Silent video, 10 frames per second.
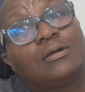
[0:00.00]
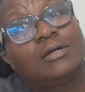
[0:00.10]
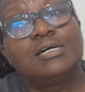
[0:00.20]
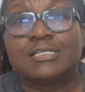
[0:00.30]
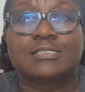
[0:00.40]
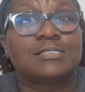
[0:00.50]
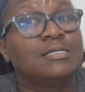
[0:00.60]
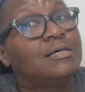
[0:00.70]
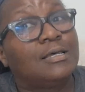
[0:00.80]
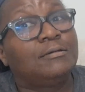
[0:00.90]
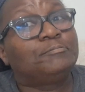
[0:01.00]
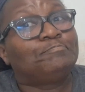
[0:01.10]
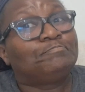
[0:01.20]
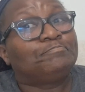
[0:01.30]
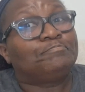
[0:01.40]
Because
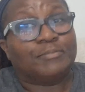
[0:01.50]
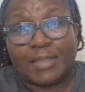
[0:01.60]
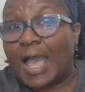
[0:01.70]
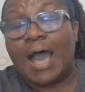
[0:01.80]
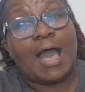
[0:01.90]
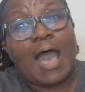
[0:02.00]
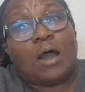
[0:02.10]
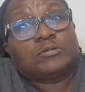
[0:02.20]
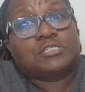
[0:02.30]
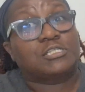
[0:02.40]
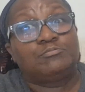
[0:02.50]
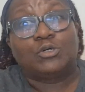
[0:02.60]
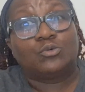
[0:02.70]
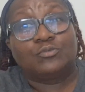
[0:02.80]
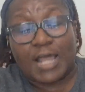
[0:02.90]
I was just
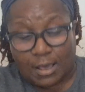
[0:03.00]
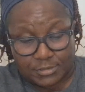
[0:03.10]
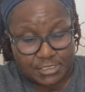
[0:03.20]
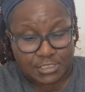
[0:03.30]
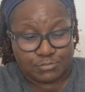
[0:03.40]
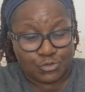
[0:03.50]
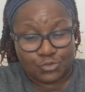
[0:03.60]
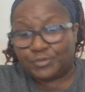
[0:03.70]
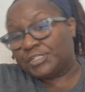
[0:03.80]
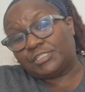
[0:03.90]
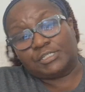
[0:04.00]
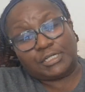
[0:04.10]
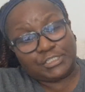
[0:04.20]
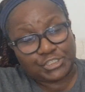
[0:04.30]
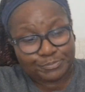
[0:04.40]
moved. I was just moved and
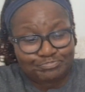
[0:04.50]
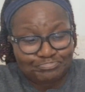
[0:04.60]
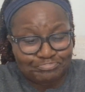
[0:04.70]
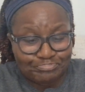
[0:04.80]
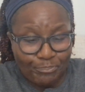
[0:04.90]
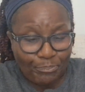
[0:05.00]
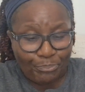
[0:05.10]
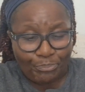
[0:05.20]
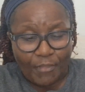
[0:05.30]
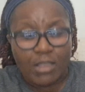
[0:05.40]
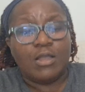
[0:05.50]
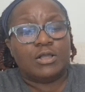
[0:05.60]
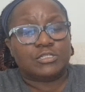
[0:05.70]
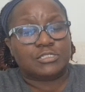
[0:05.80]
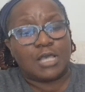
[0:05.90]
touched.
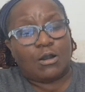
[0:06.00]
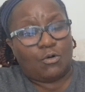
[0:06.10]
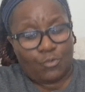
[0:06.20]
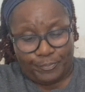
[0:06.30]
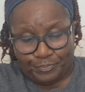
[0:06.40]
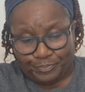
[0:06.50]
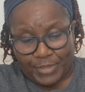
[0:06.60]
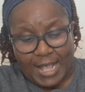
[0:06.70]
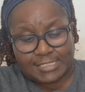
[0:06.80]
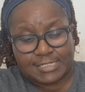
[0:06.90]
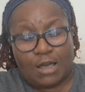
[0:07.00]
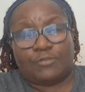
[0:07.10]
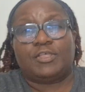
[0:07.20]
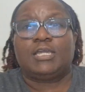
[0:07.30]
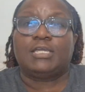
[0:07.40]
So, I
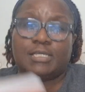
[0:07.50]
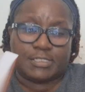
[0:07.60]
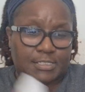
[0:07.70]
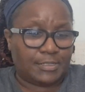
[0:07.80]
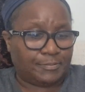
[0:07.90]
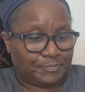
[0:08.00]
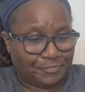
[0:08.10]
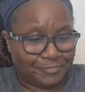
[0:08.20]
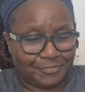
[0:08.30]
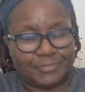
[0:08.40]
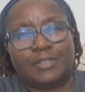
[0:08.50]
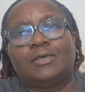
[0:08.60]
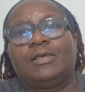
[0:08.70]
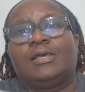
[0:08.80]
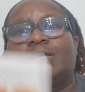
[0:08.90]
saw these.
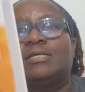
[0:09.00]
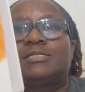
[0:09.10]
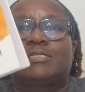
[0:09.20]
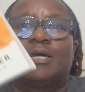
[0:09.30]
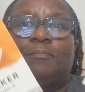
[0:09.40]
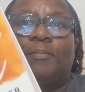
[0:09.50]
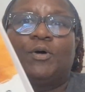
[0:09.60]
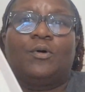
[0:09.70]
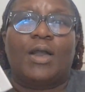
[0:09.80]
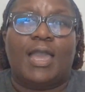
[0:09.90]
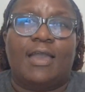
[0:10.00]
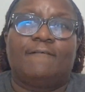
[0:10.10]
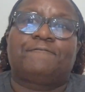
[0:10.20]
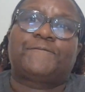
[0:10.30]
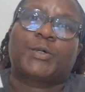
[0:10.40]
Simple
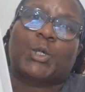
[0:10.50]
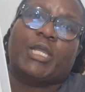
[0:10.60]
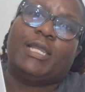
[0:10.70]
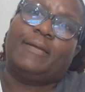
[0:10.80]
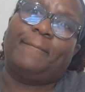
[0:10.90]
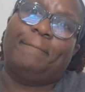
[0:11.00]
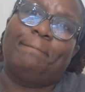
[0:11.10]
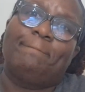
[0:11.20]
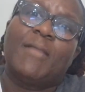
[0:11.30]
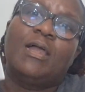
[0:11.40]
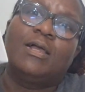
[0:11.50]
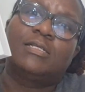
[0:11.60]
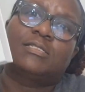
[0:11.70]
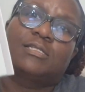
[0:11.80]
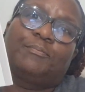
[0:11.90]
and free.
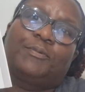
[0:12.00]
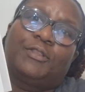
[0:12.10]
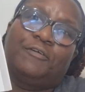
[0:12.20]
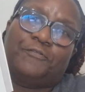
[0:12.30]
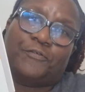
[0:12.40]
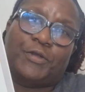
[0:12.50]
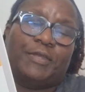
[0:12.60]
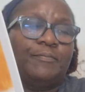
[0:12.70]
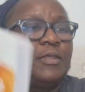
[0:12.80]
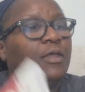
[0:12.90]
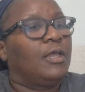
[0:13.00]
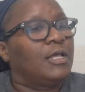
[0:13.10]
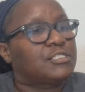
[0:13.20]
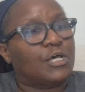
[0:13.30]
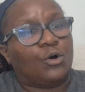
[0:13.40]
Simple and free.
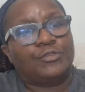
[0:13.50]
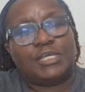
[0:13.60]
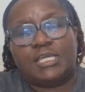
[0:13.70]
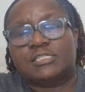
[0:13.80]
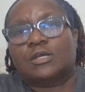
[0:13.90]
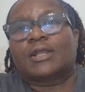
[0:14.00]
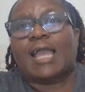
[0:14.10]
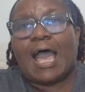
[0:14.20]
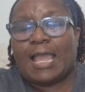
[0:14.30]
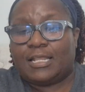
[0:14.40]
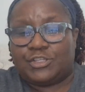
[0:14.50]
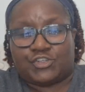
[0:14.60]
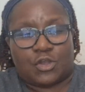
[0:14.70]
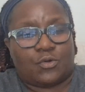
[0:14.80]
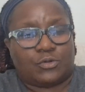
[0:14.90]
So, these are guided
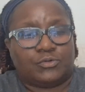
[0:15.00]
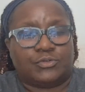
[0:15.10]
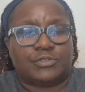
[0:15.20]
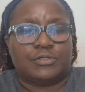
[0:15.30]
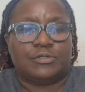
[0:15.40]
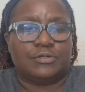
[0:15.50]
journals.